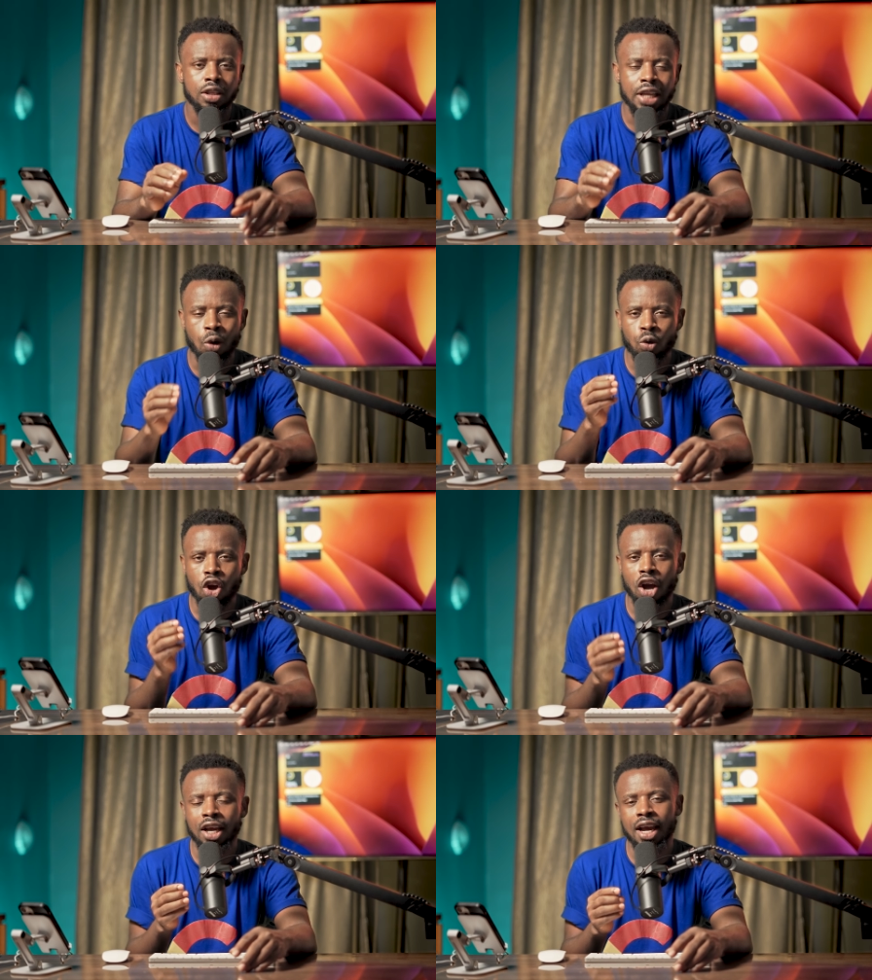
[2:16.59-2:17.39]
Then we
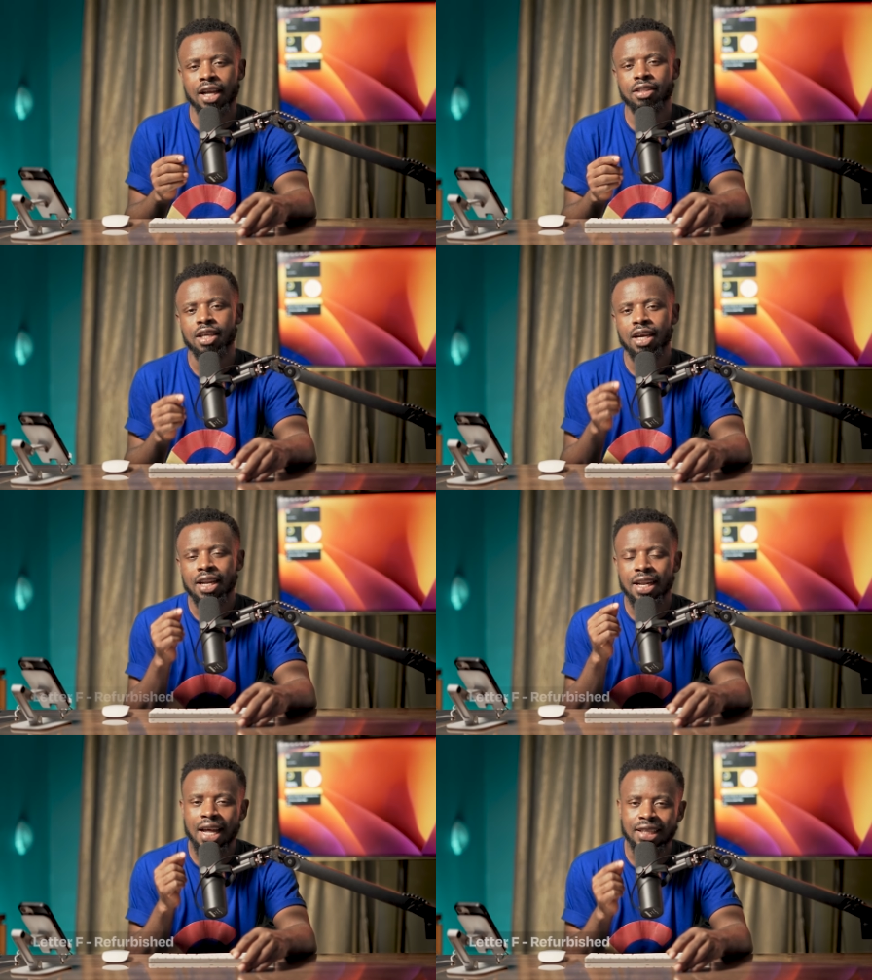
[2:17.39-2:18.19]
can get
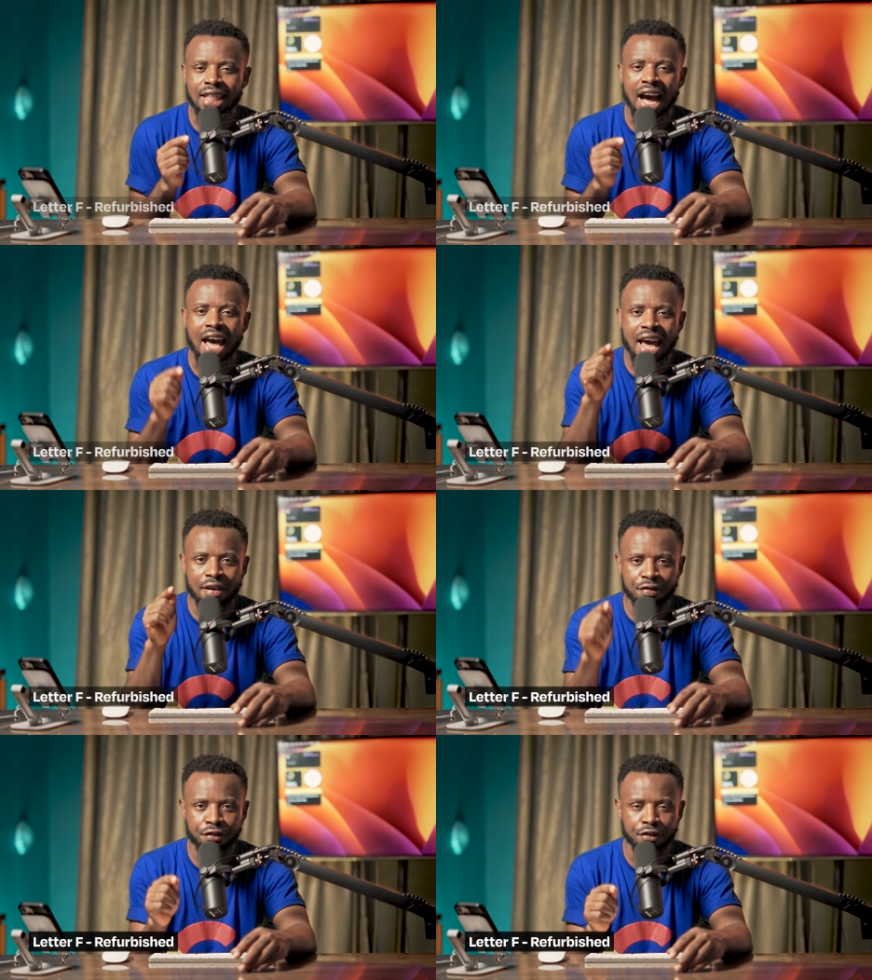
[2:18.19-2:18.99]
letter
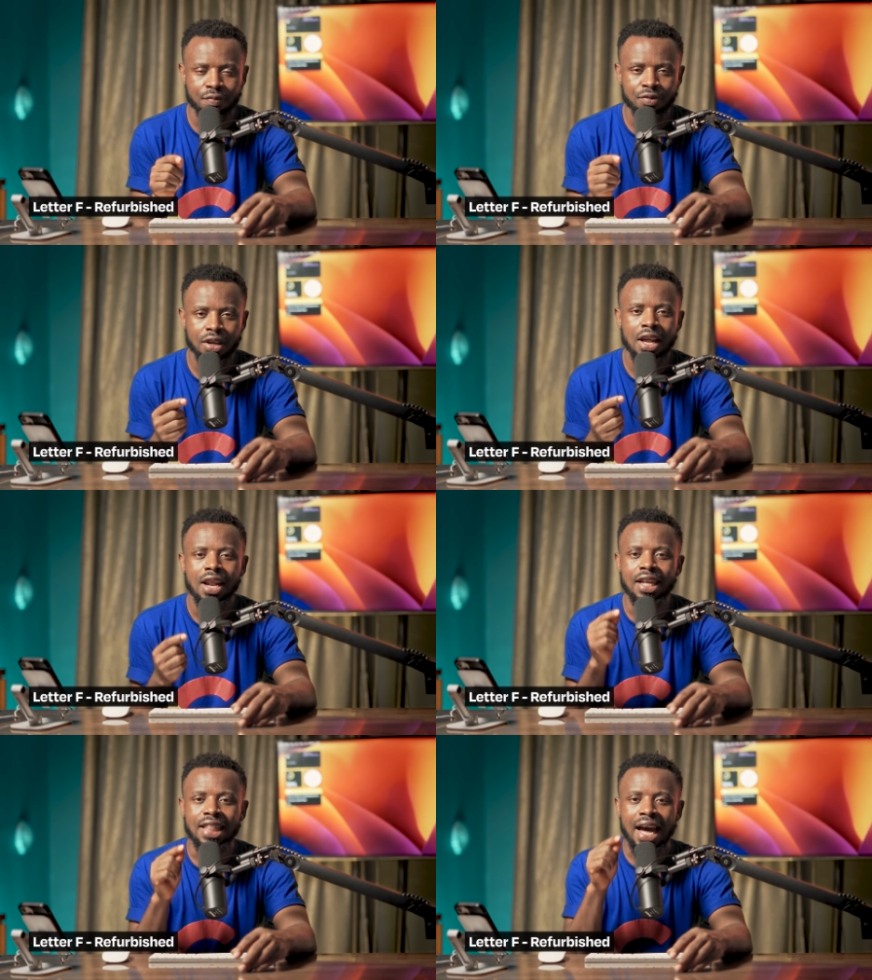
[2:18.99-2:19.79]
F.
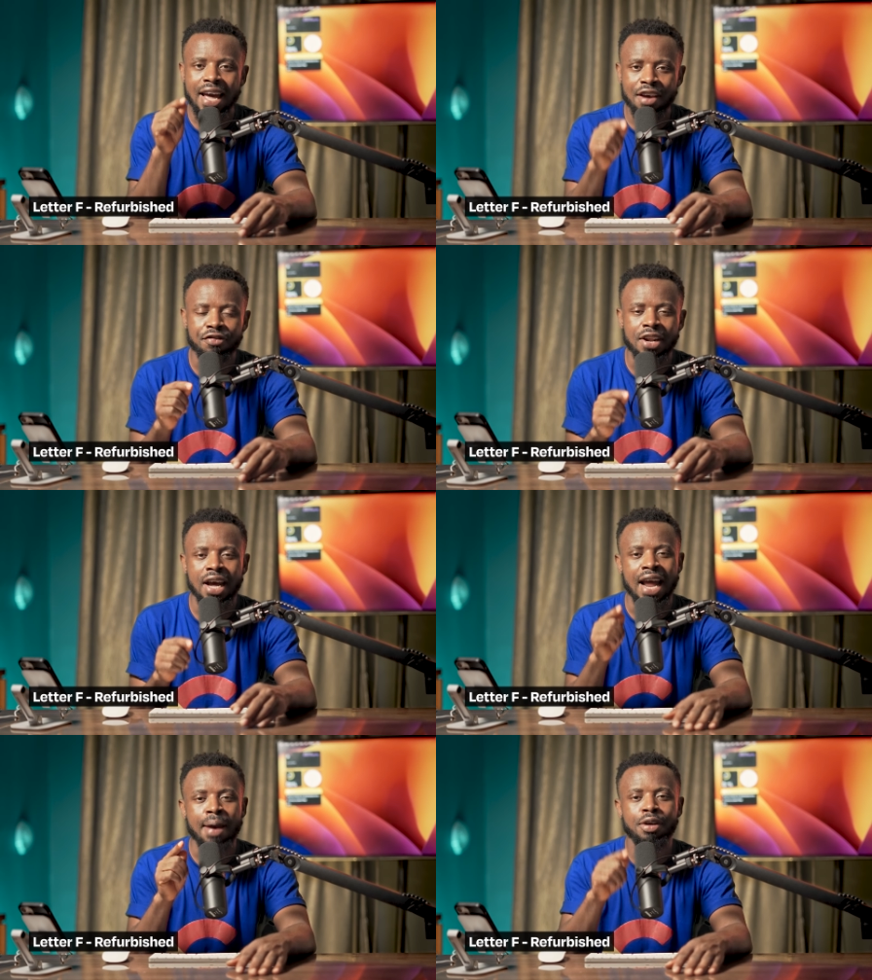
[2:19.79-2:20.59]
Letter F
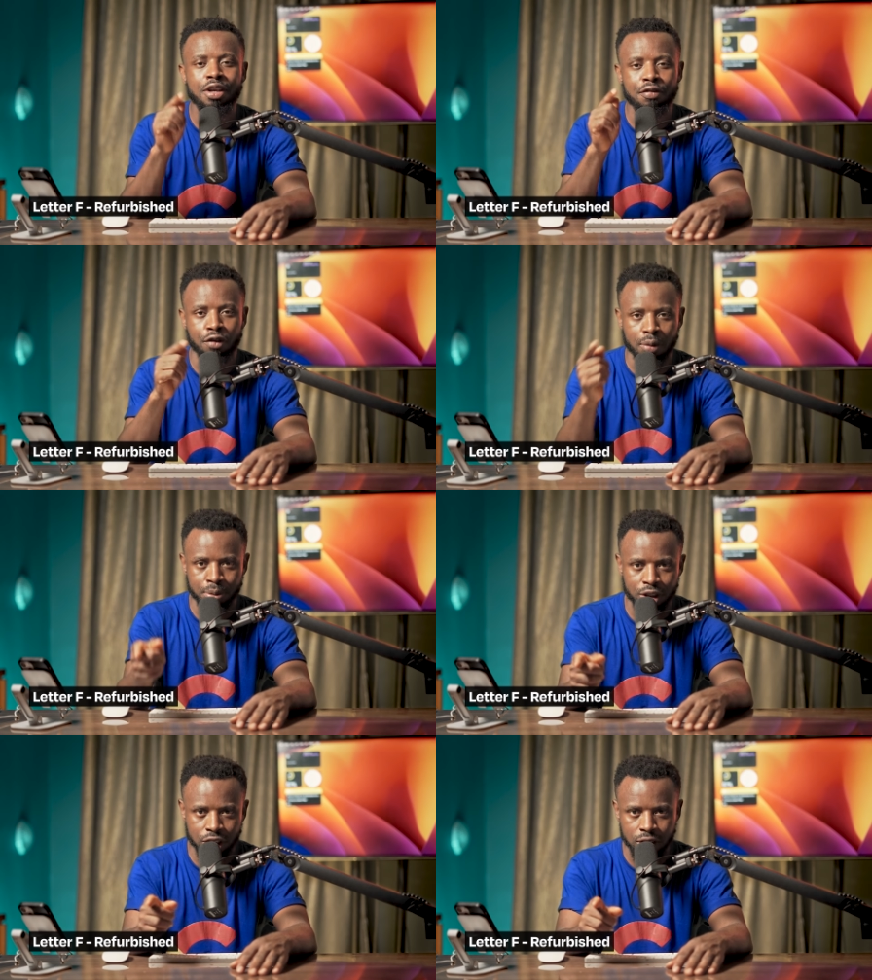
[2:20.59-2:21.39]
now, that be
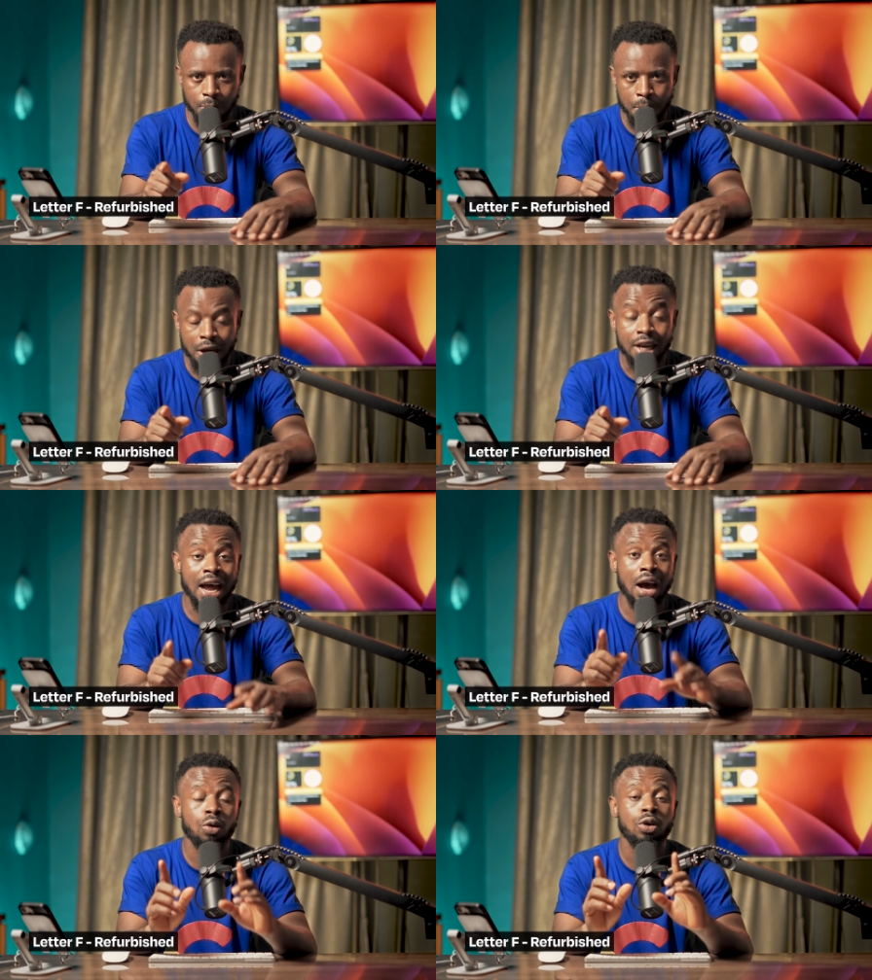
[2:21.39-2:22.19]
refurbish.
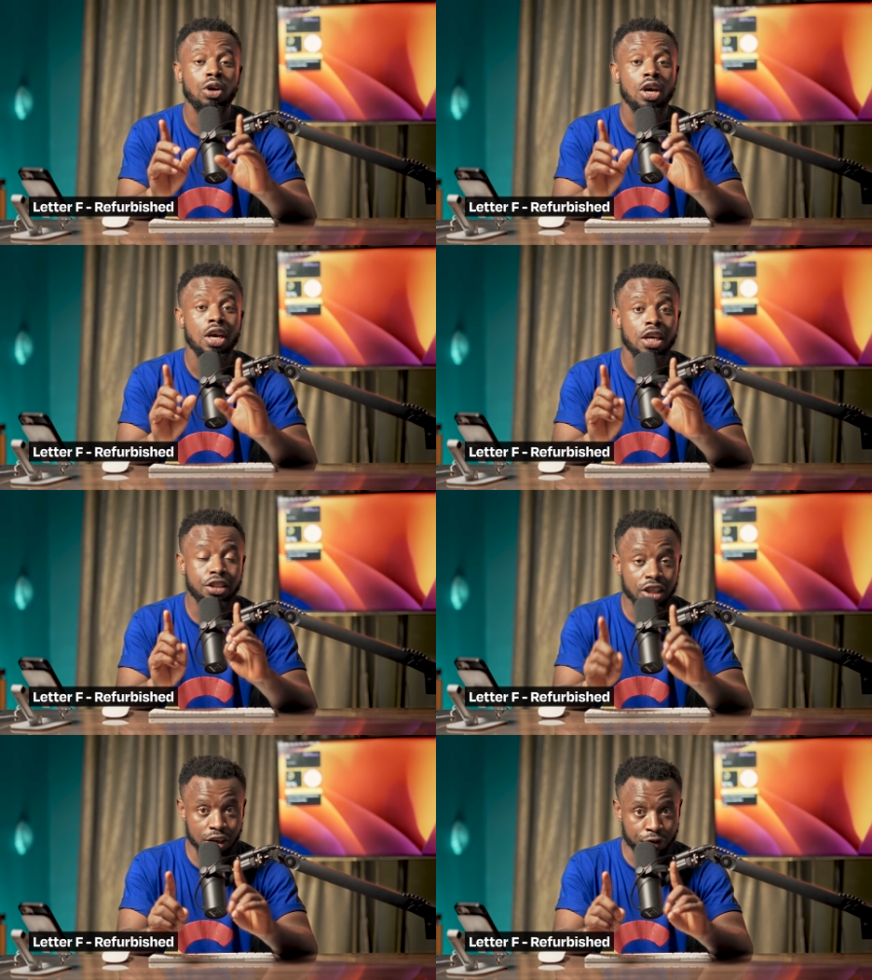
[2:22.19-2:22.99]
Now, you
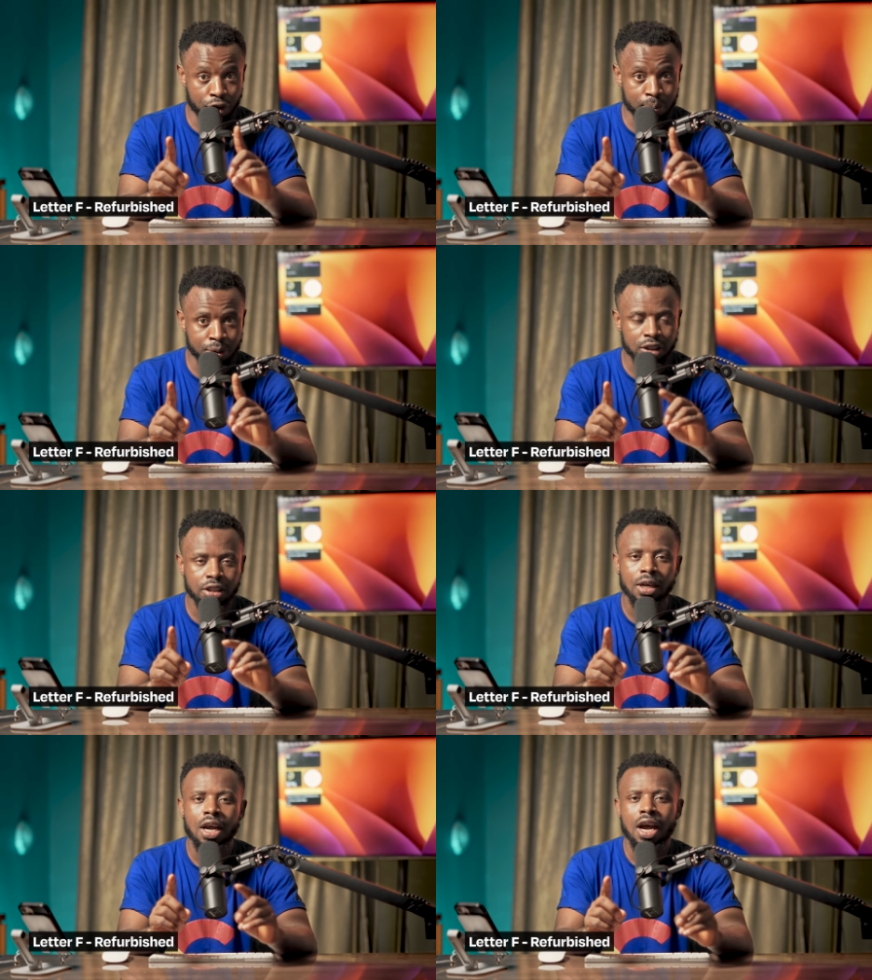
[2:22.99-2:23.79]
see
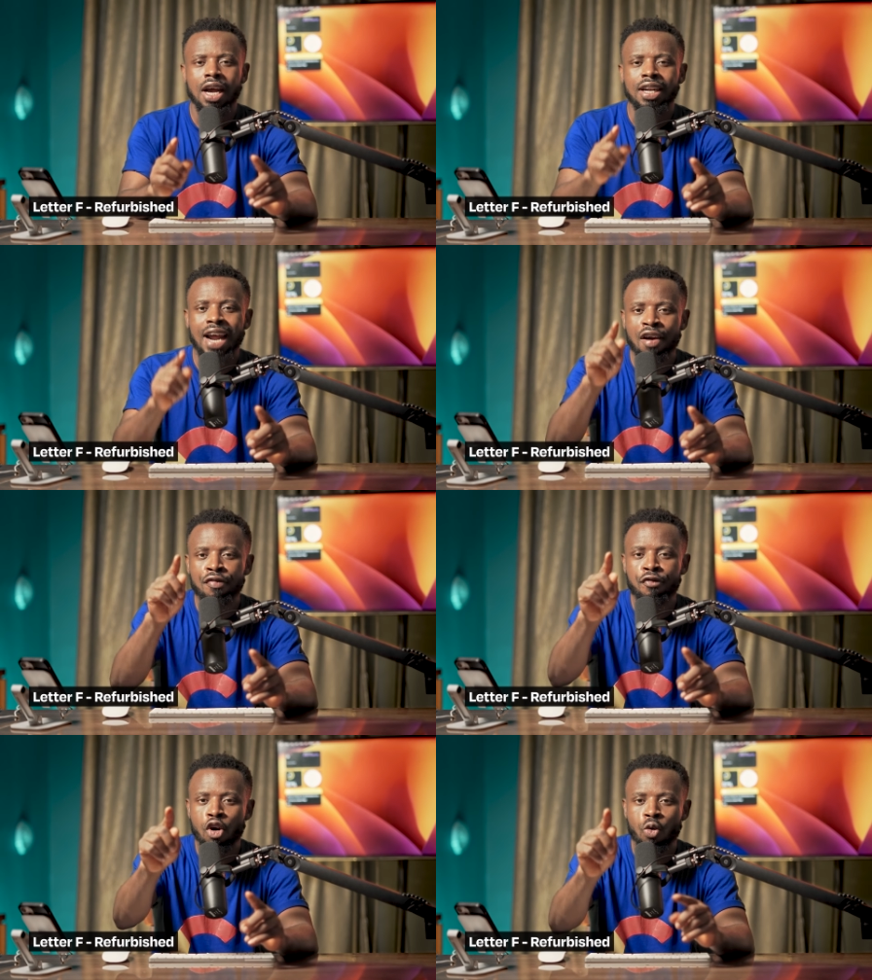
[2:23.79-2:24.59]
refurbish. That
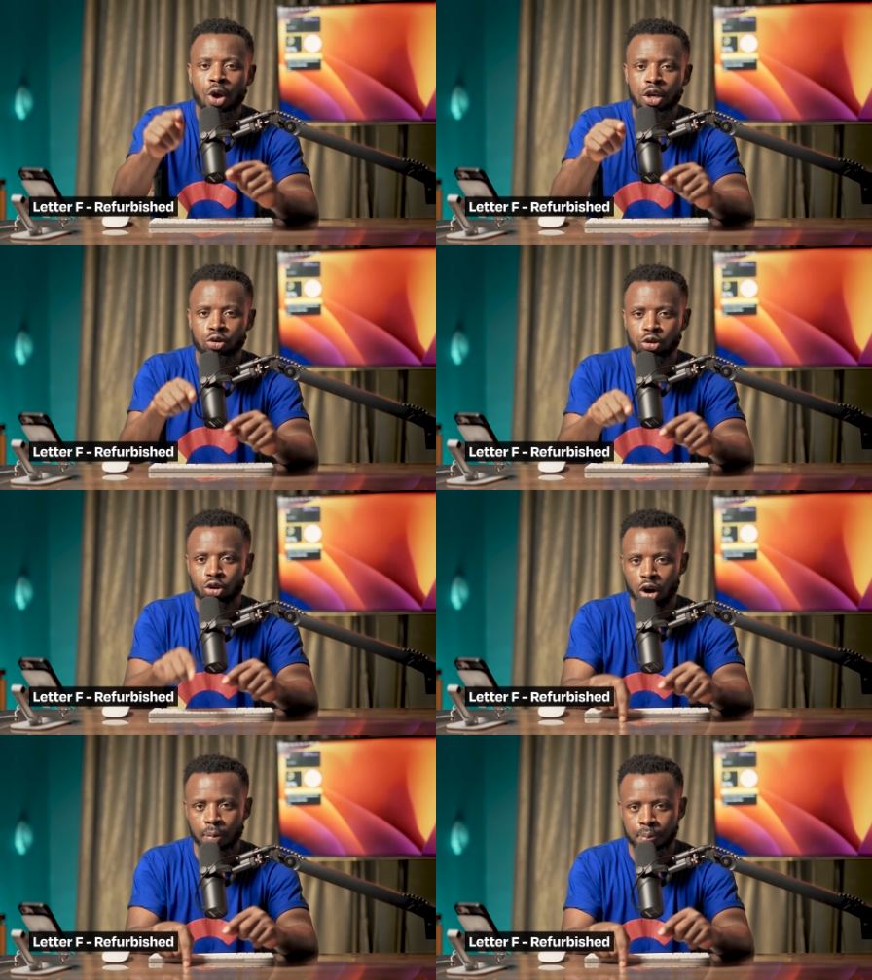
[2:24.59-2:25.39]
phone where you
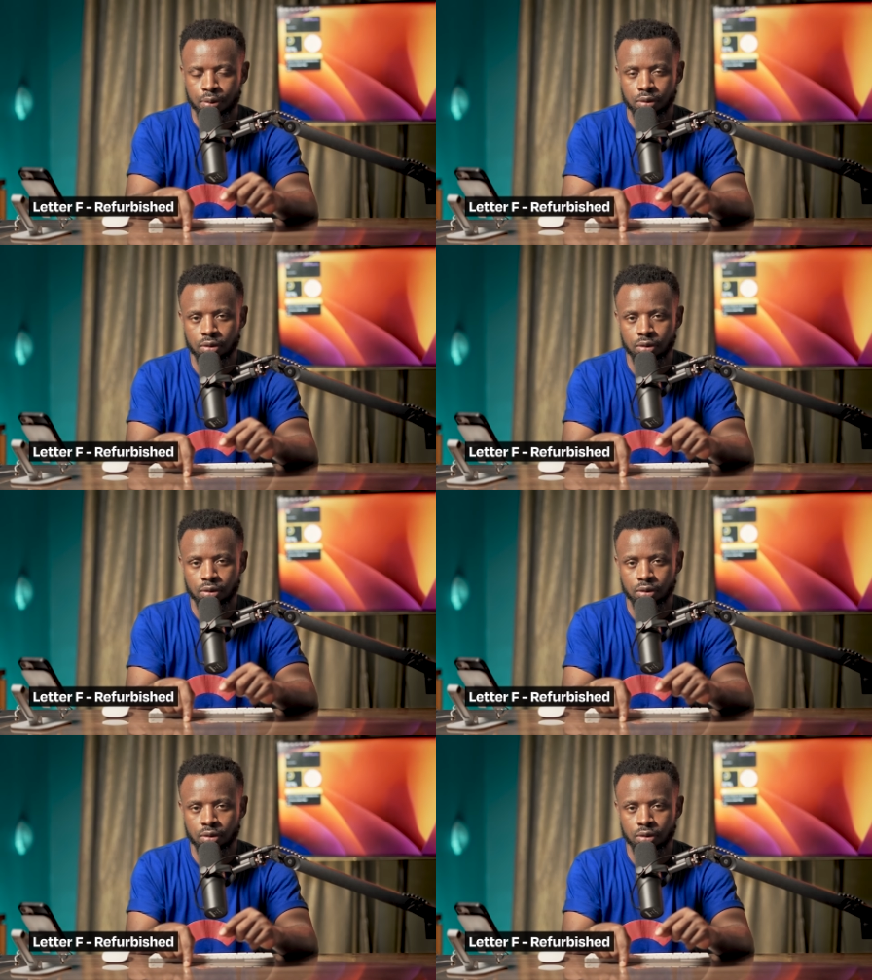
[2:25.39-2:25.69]
drop,